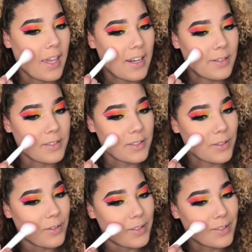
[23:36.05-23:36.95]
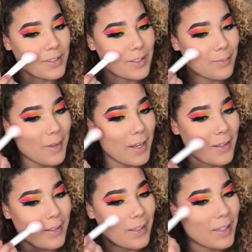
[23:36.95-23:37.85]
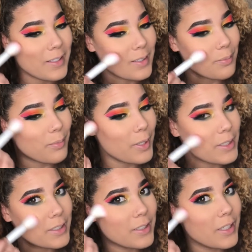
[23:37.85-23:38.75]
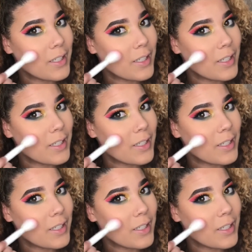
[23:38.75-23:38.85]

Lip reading: and I'm just going to smile and just brush